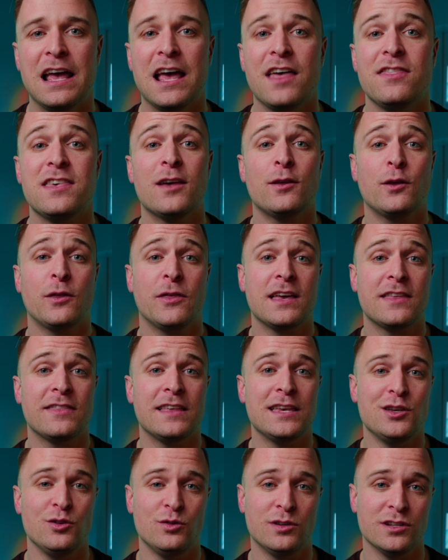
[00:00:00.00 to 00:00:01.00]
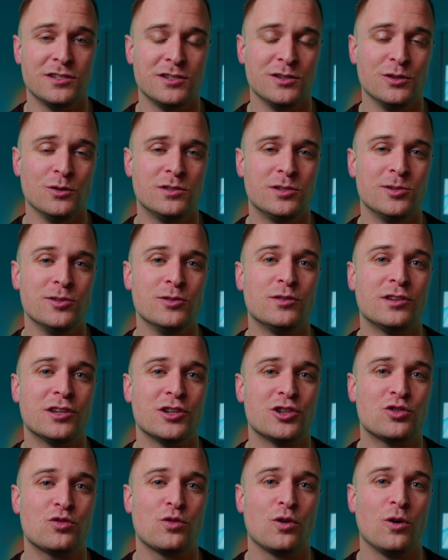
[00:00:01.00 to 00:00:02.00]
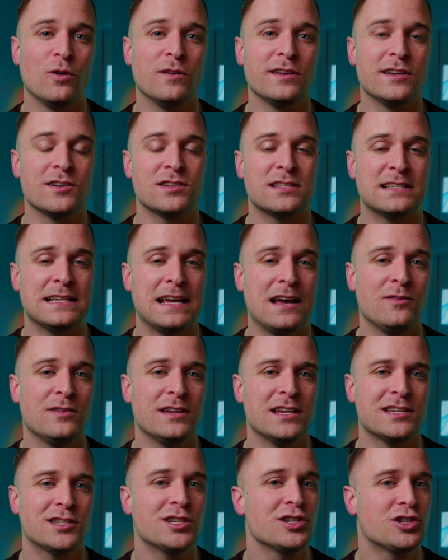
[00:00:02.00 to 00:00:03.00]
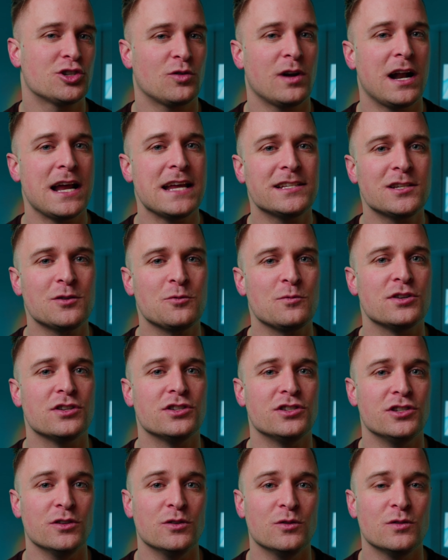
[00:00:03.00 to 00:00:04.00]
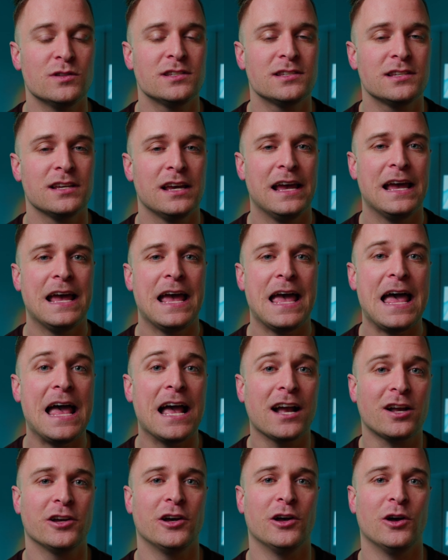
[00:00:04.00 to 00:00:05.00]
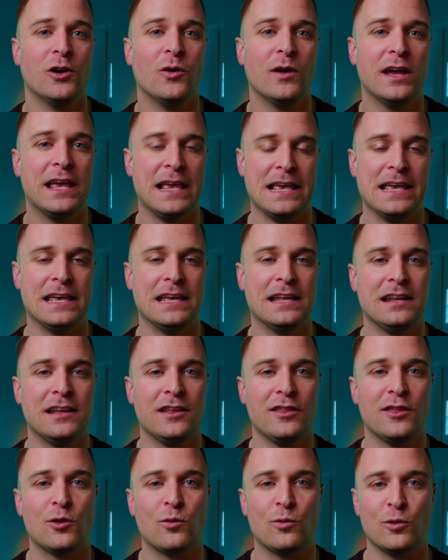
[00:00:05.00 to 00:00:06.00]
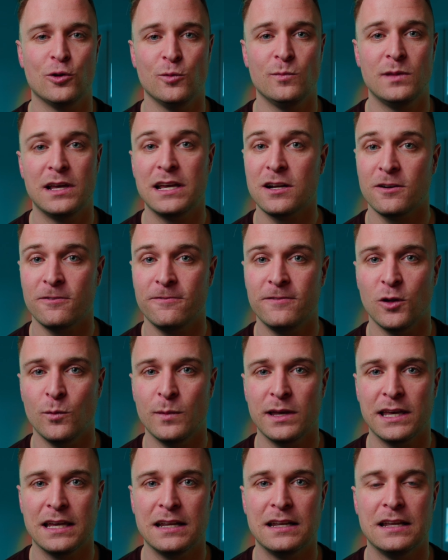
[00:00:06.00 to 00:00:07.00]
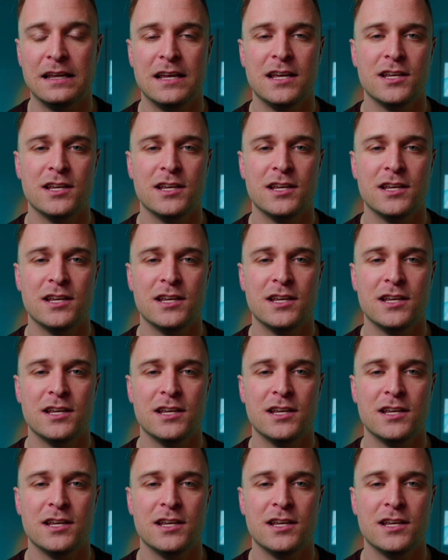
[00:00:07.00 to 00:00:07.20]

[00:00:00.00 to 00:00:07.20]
The other thing that you can do to control your sound is to try to reduce echo in the room that you're filming in.